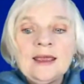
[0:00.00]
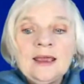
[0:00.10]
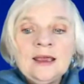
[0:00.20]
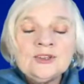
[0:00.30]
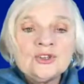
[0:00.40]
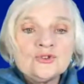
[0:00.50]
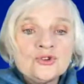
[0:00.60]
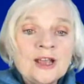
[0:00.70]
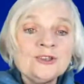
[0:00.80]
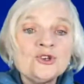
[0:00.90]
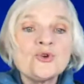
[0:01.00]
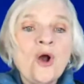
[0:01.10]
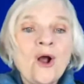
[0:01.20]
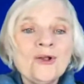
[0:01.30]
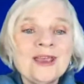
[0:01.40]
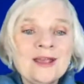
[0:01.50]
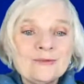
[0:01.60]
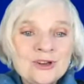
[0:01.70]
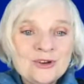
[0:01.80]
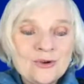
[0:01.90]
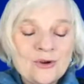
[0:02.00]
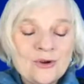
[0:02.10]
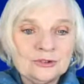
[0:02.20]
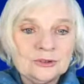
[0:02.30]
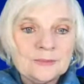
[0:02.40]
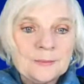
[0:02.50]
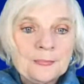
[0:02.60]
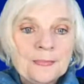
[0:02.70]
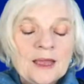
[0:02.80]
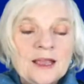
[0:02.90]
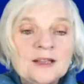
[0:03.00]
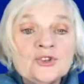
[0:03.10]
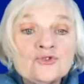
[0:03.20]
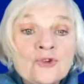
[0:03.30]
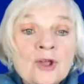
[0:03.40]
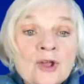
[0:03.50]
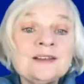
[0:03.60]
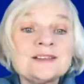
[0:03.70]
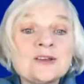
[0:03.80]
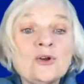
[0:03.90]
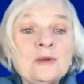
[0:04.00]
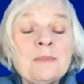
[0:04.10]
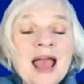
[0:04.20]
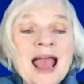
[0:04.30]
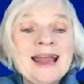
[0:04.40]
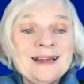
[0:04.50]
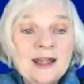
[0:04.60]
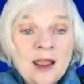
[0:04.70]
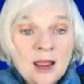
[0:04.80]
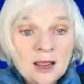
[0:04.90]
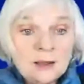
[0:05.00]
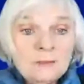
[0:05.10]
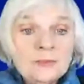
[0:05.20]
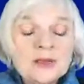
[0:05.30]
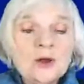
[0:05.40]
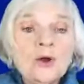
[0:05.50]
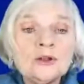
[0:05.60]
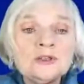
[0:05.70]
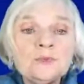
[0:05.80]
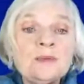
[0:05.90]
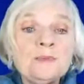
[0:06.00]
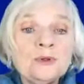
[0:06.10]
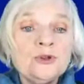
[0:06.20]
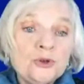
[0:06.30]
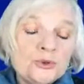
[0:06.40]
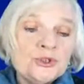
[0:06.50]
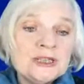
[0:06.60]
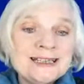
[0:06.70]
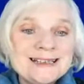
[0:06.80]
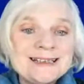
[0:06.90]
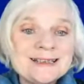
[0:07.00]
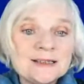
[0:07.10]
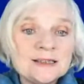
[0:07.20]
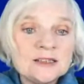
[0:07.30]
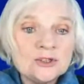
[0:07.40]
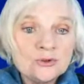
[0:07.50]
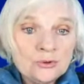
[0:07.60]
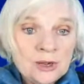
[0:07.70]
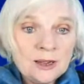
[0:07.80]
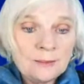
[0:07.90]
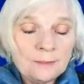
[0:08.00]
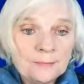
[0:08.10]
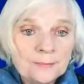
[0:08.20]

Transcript: It's a trait you can't get rid of. It's a trait that's got a bad name because people use it in its extreme.